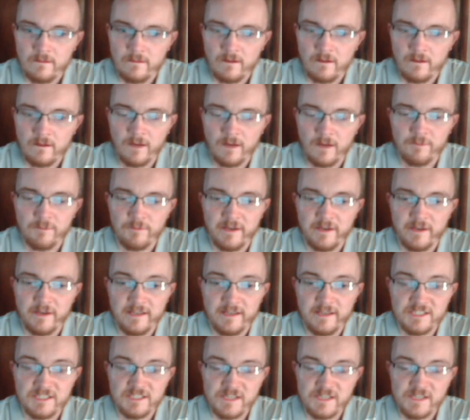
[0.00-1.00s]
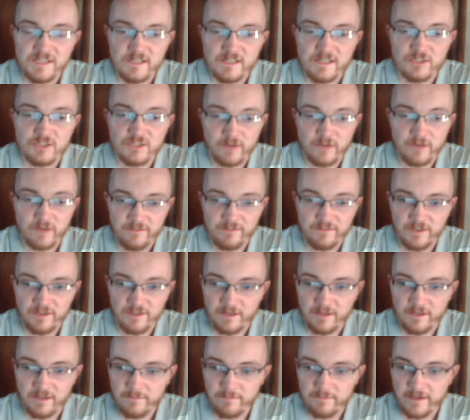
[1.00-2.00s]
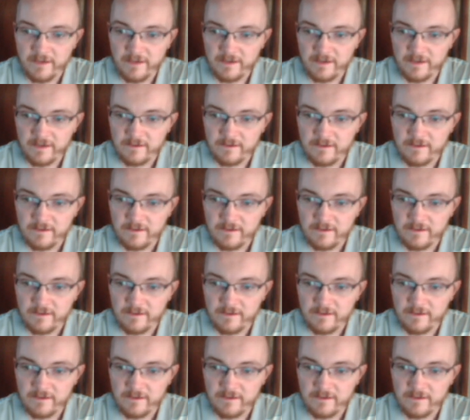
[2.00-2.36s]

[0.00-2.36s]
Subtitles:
I play h6, driving knight back.